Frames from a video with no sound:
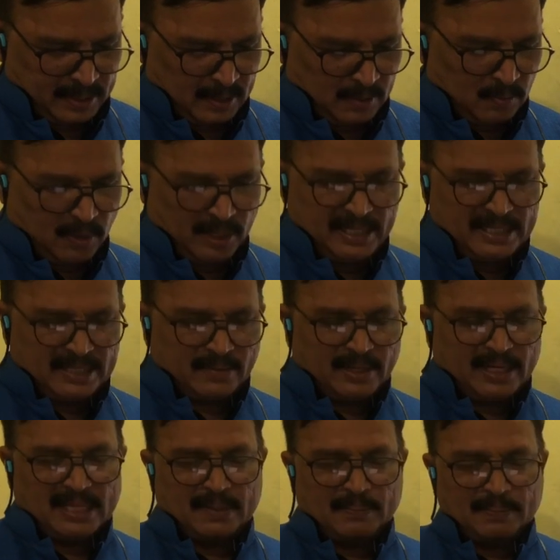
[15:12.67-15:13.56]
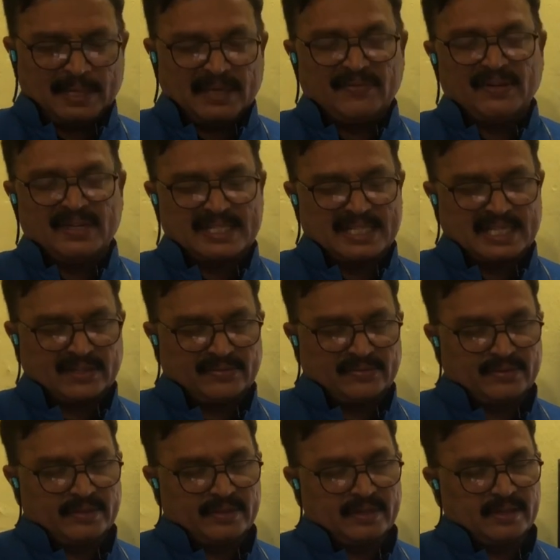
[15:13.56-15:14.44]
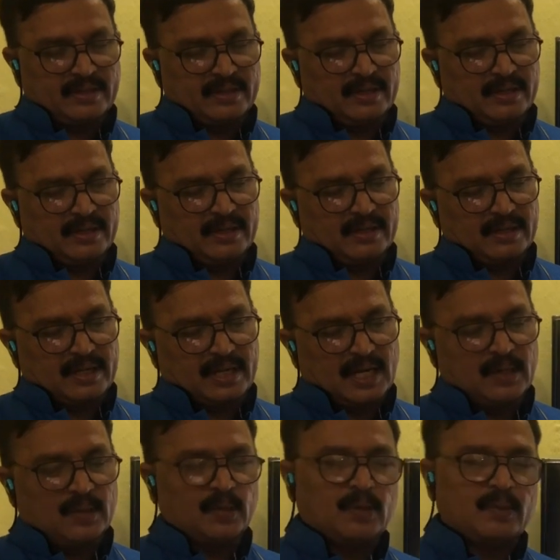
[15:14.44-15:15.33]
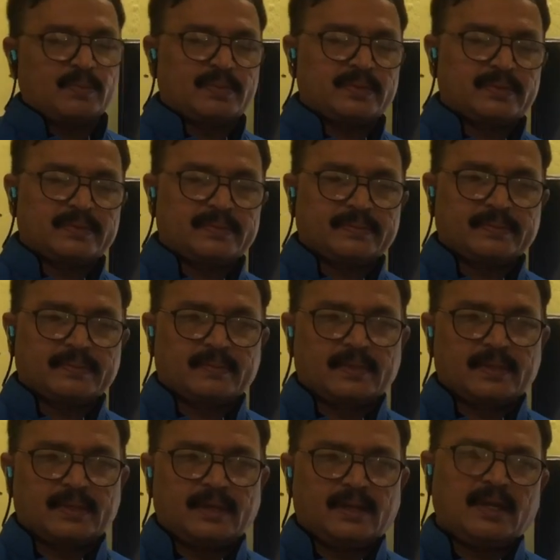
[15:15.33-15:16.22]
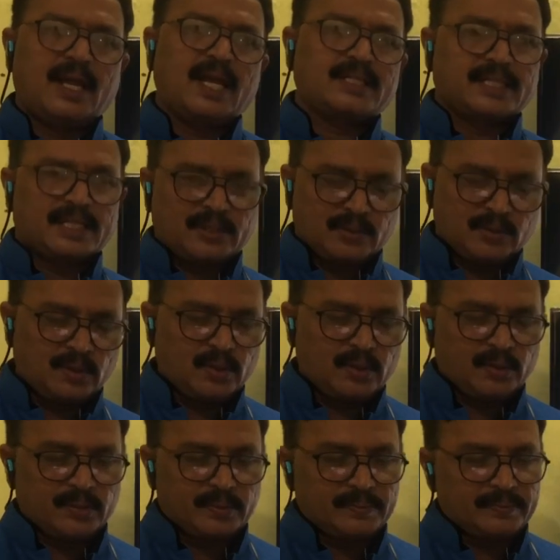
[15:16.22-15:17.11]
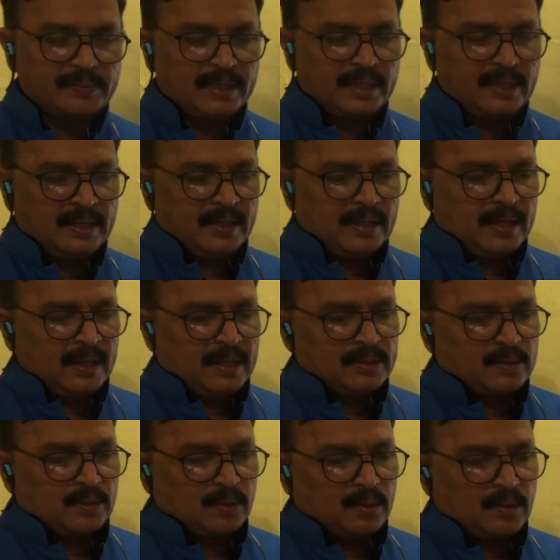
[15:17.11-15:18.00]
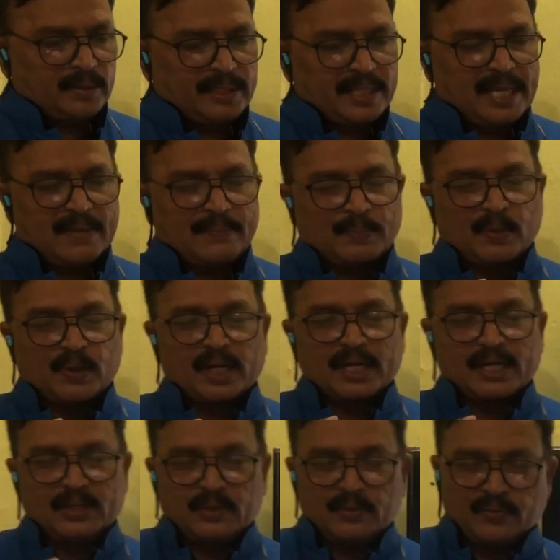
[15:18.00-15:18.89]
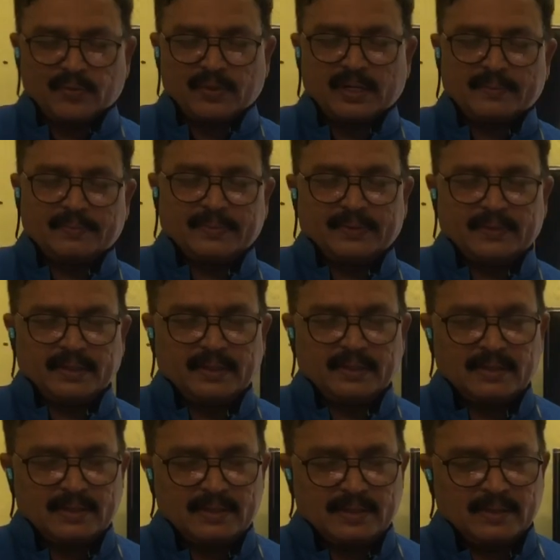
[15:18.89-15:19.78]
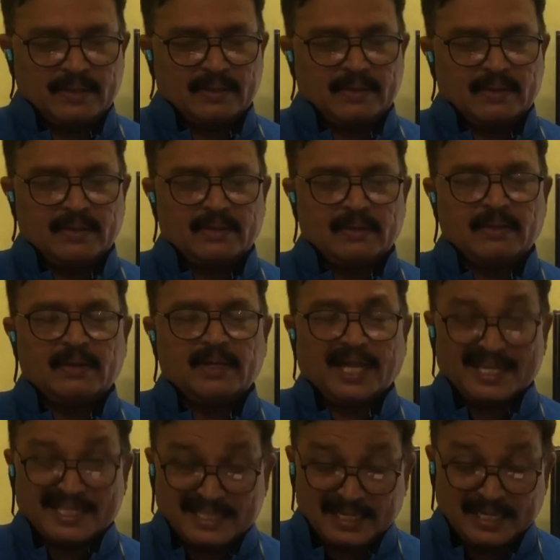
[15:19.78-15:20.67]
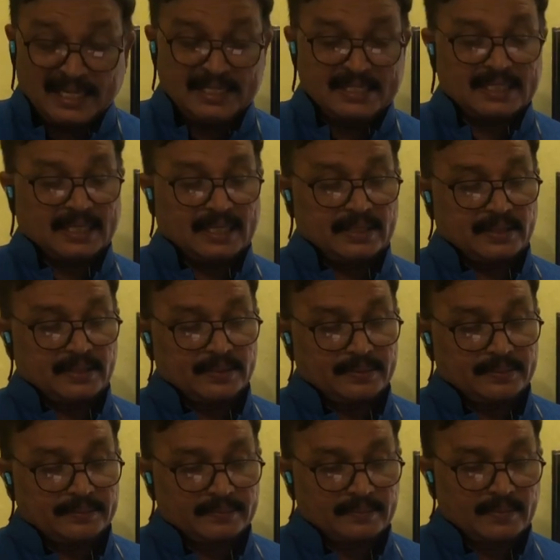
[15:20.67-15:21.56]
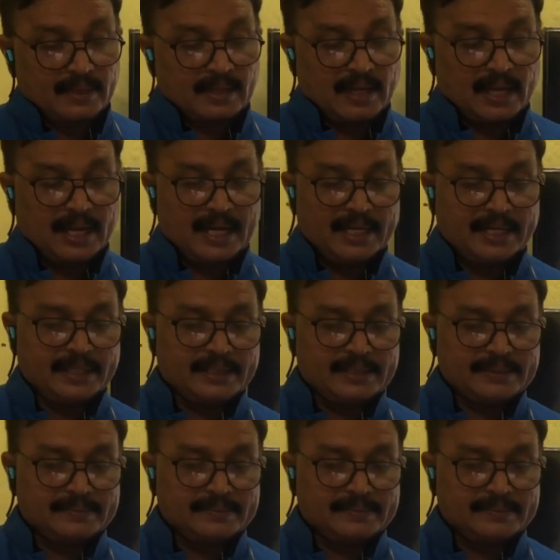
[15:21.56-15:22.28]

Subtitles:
what are the benefits of condoms? As I told you, so they protect you from STDs also, and